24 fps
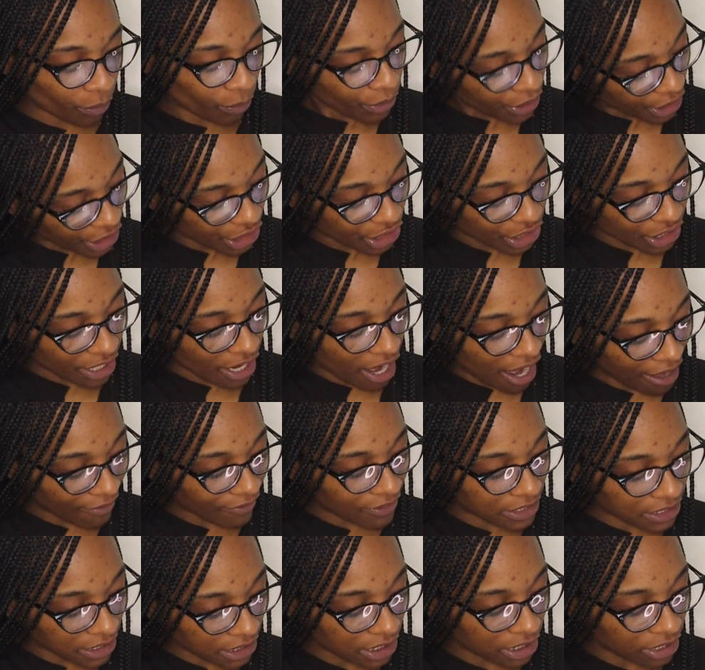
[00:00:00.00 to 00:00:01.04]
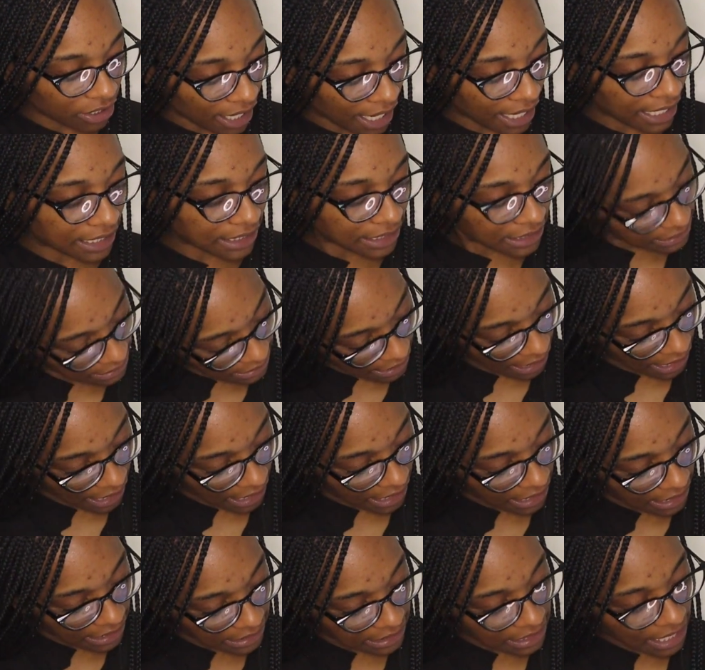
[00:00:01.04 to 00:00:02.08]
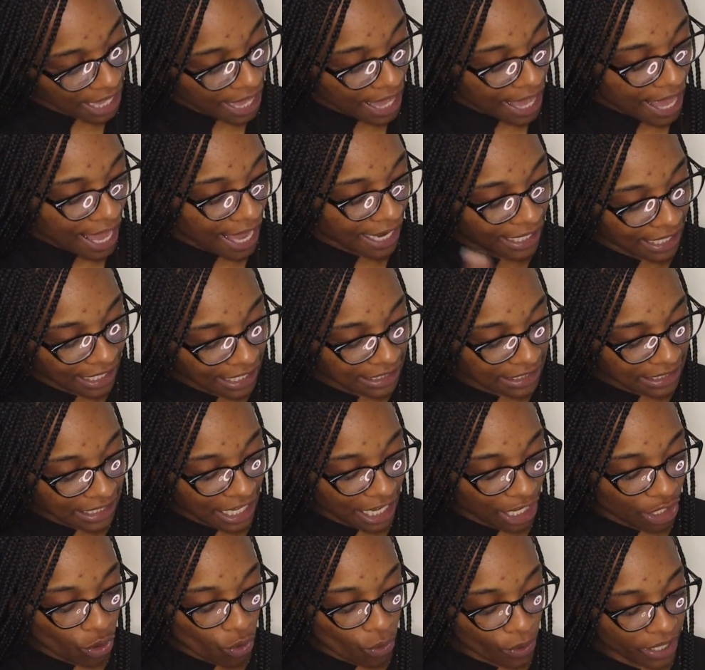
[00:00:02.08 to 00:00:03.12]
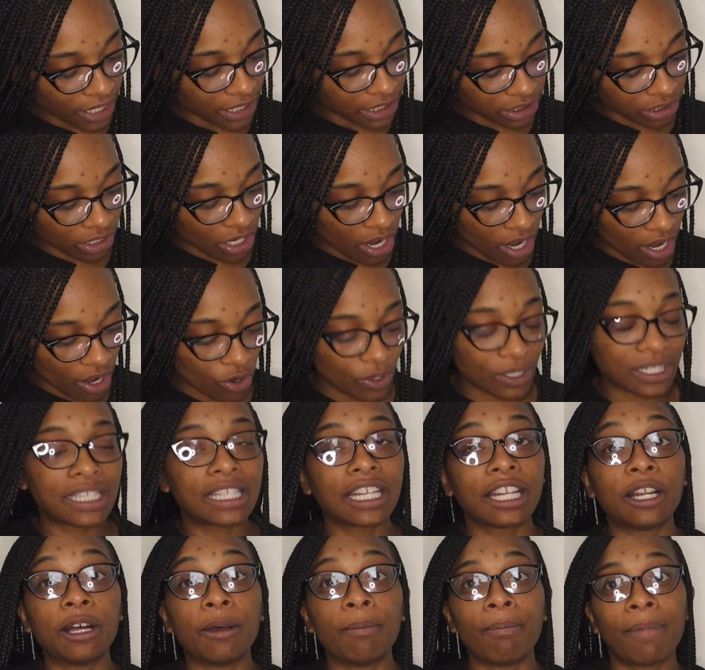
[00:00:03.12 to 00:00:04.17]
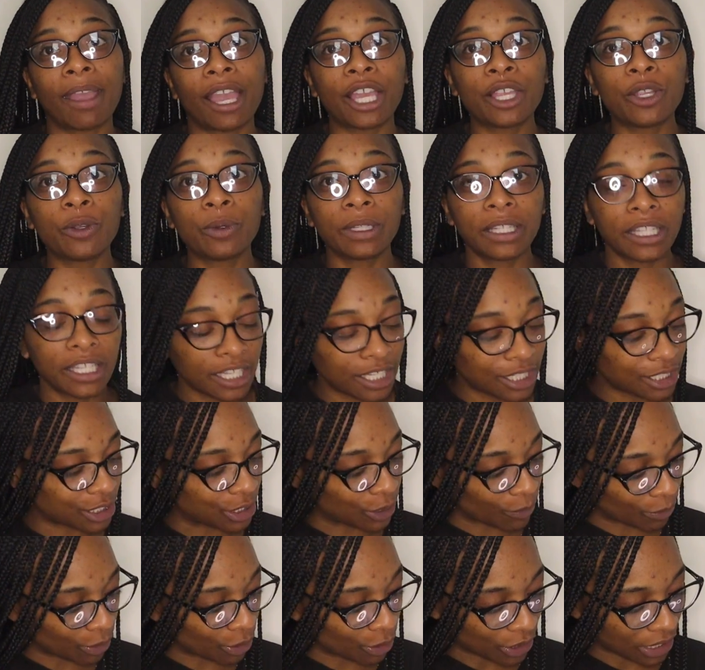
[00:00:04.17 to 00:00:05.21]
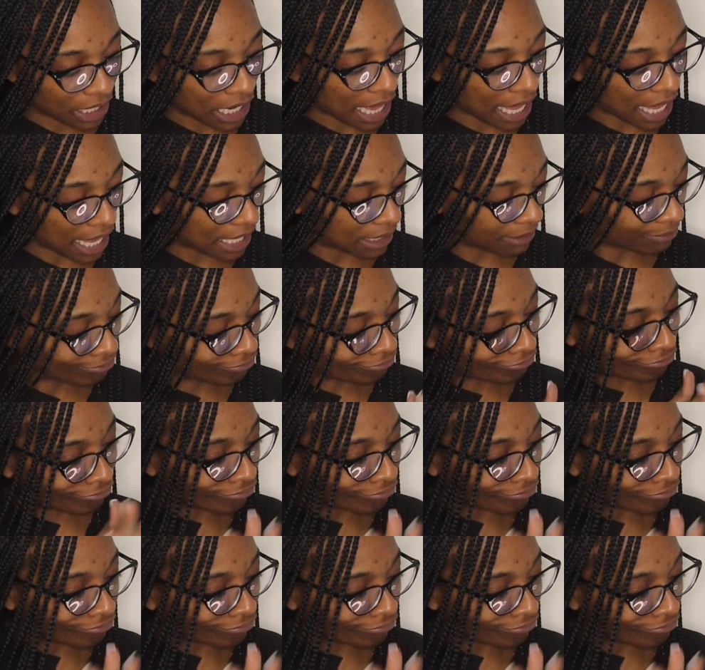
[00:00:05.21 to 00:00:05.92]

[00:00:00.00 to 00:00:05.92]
or region, obviously United States. And then it's saying quick start or set up manually. So we're gonna like